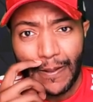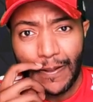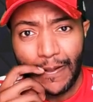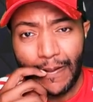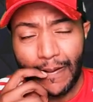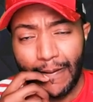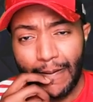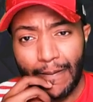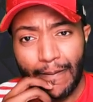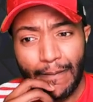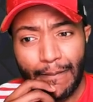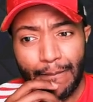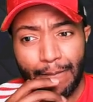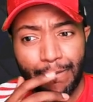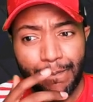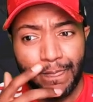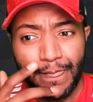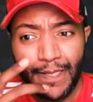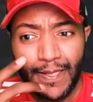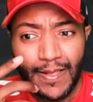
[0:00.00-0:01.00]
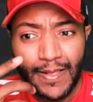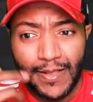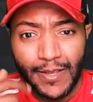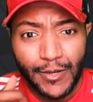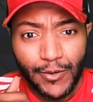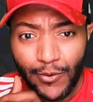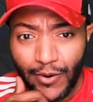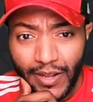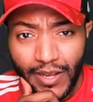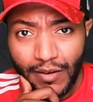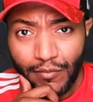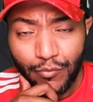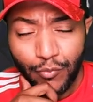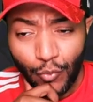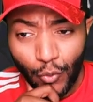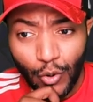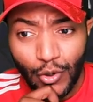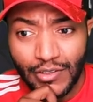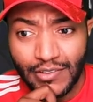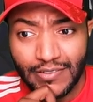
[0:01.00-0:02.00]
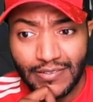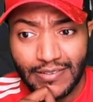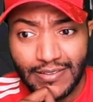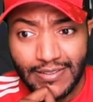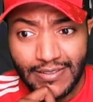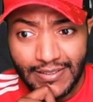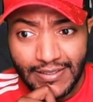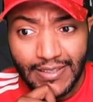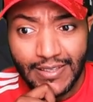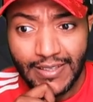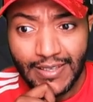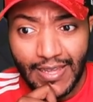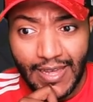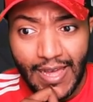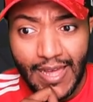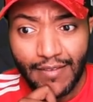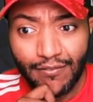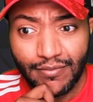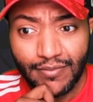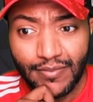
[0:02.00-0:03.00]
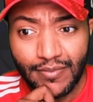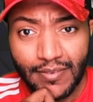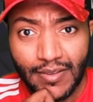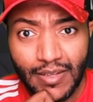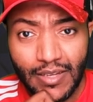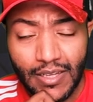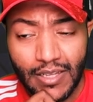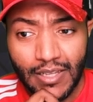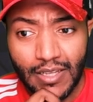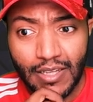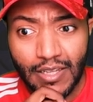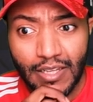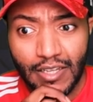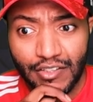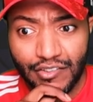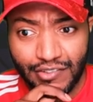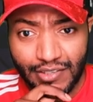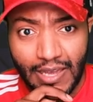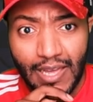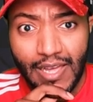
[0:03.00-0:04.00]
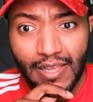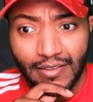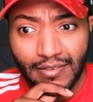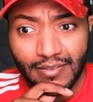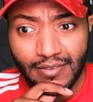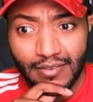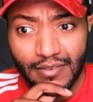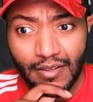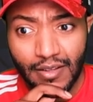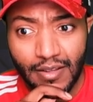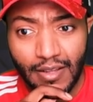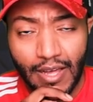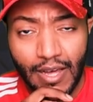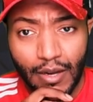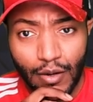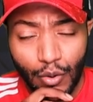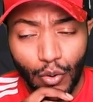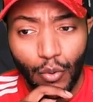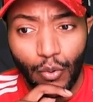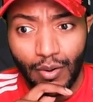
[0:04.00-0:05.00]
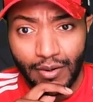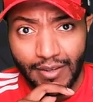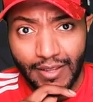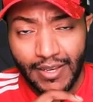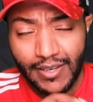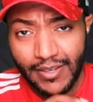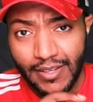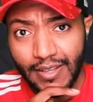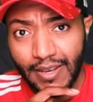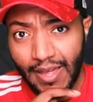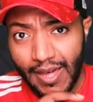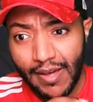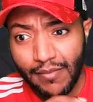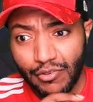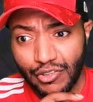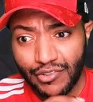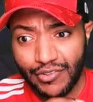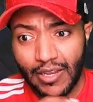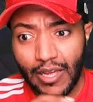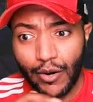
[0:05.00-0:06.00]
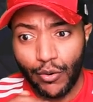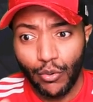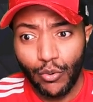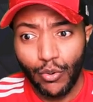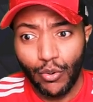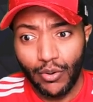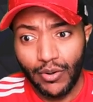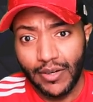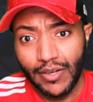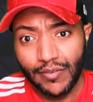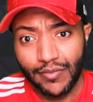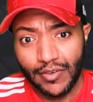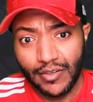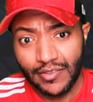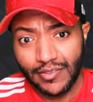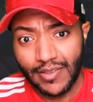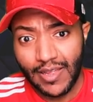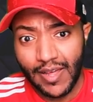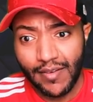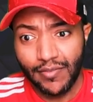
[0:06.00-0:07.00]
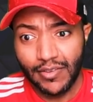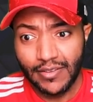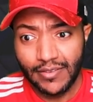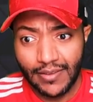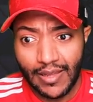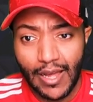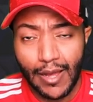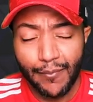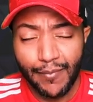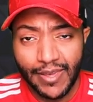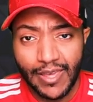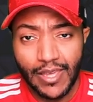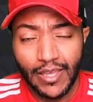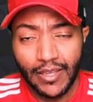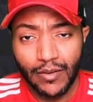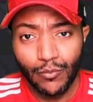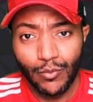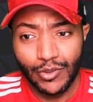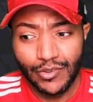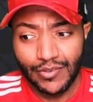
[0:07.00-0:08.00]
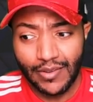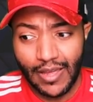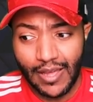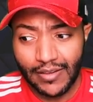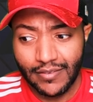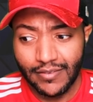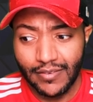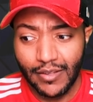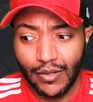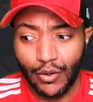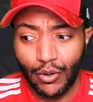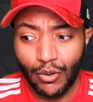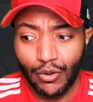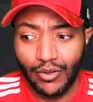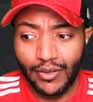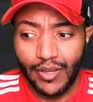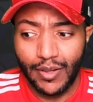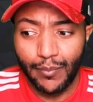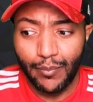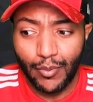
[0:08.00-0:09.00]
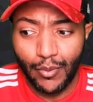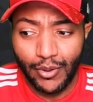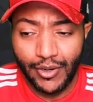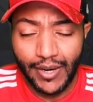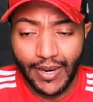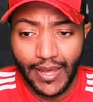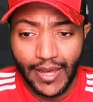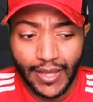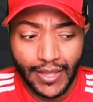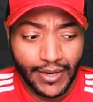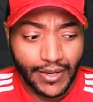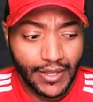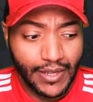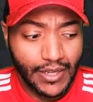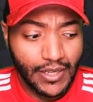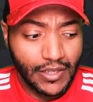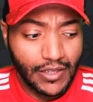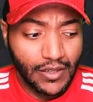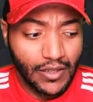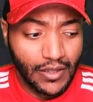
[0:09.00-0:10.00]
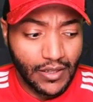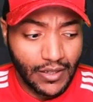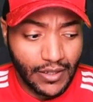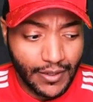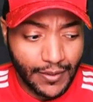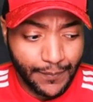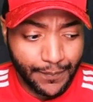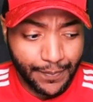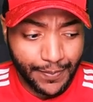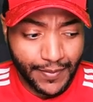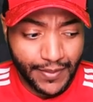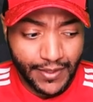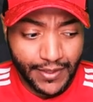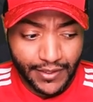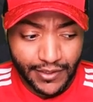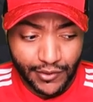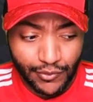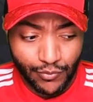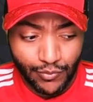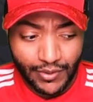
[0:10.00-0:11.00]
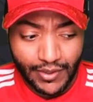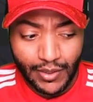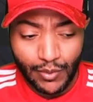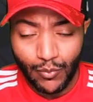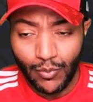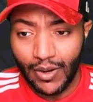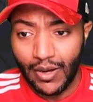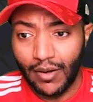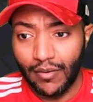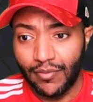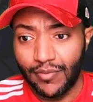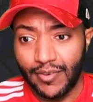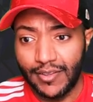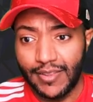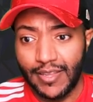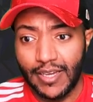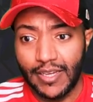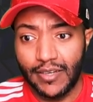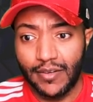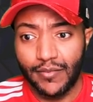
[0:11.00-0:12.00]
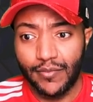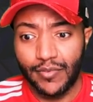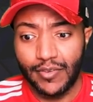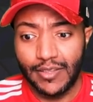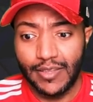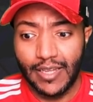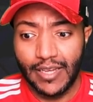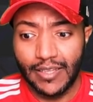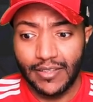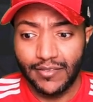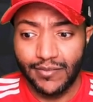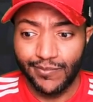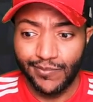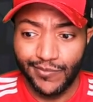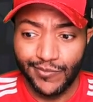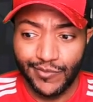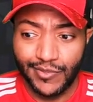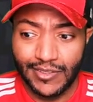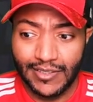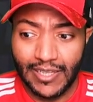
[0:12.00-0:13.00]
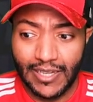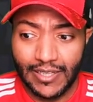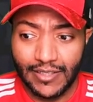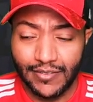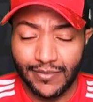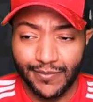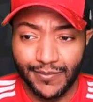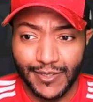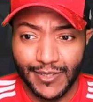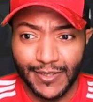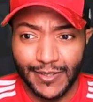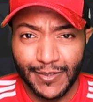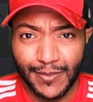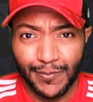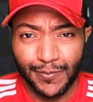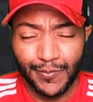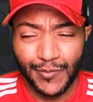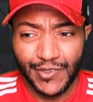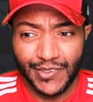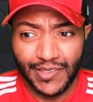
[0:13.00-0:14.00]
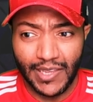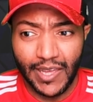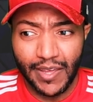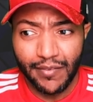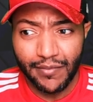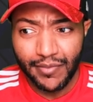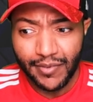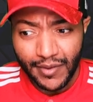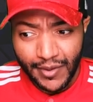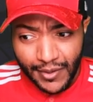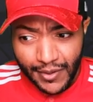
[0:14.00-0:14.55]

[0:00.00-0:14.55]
Um, Nottingham Forest did have a, a chance at goal. They did have a shot on goal in the first half, and Tom Heaton was actually called up on that. Uh, he did really well for that for that for that um, save.